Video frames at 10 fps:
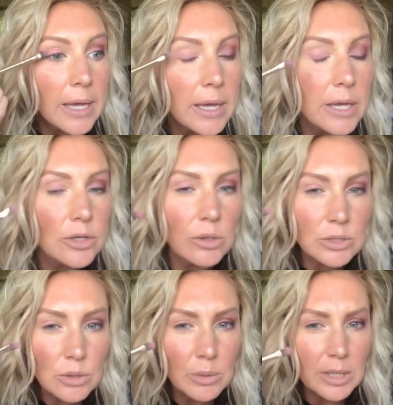And you also
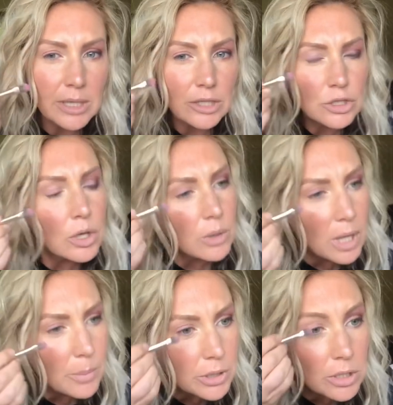don't want to like choke up
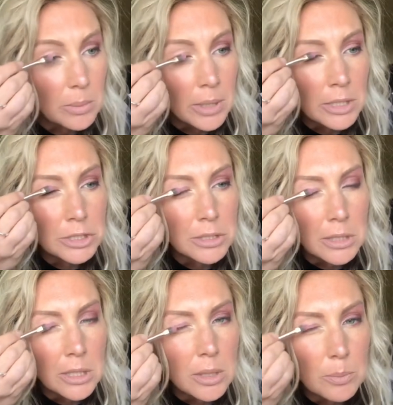on your brush and
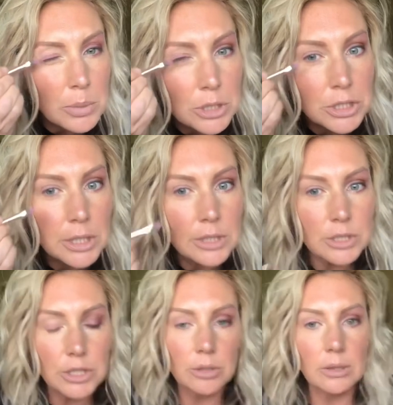like push it into
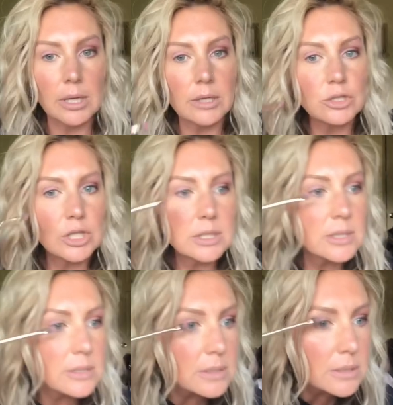your lid.
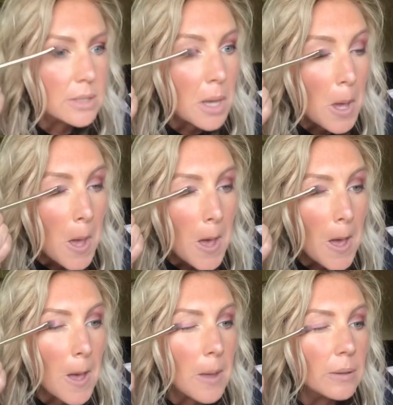Just
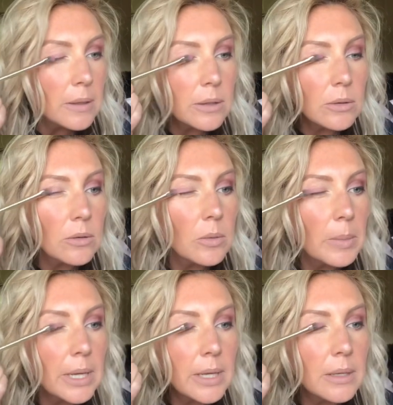a little
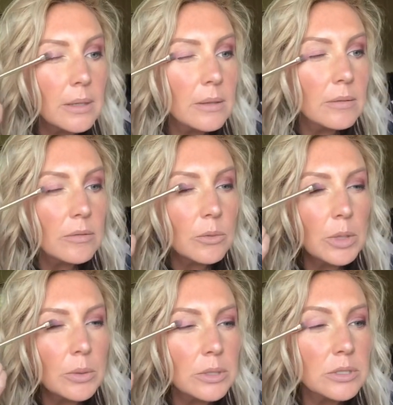bit,
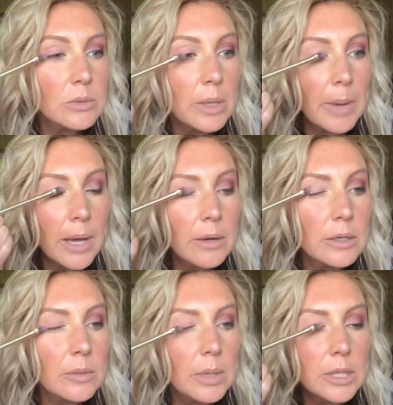3/4 of the way back on your
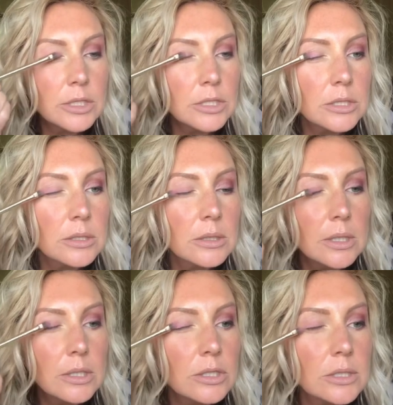brush,
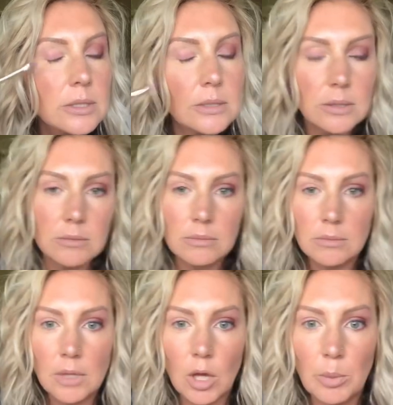and just
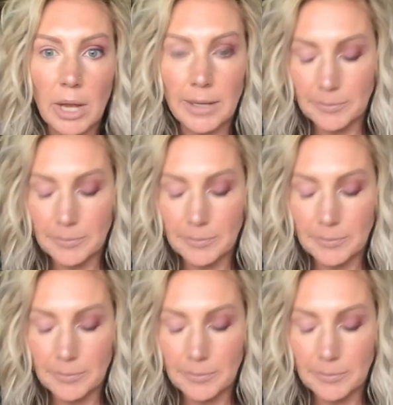apply.